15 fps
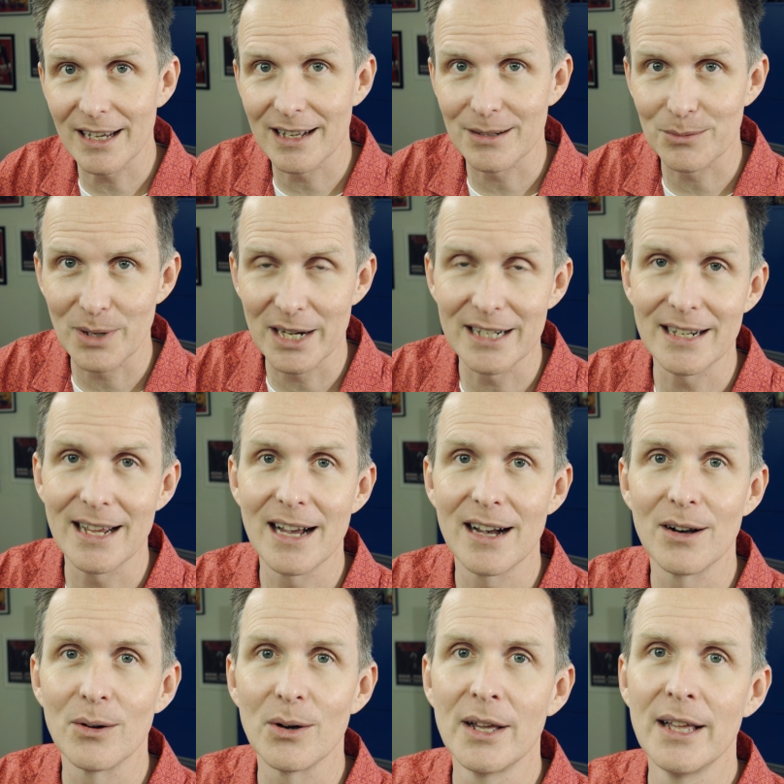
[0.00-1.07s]
on right
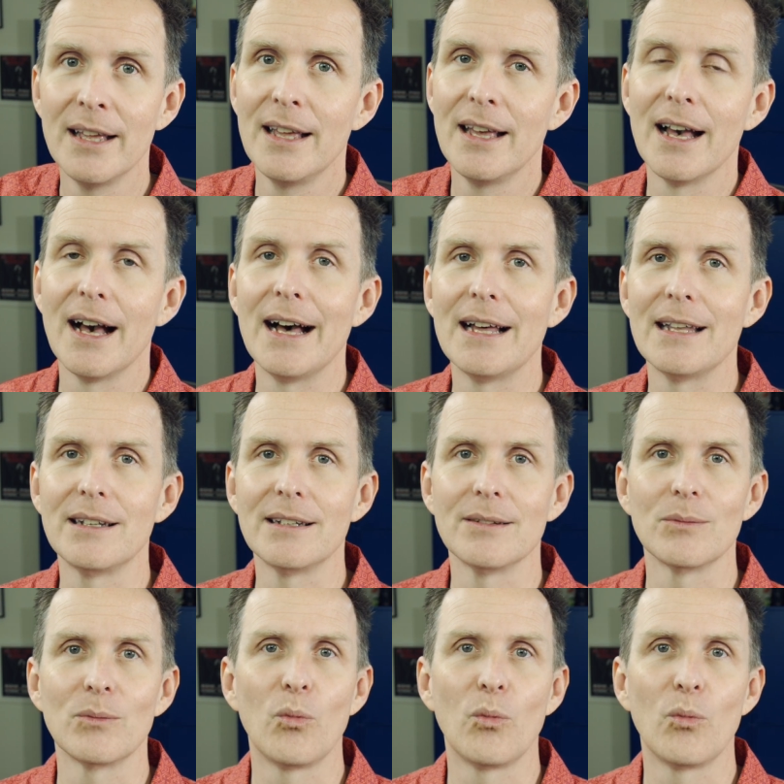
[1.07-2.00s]
now on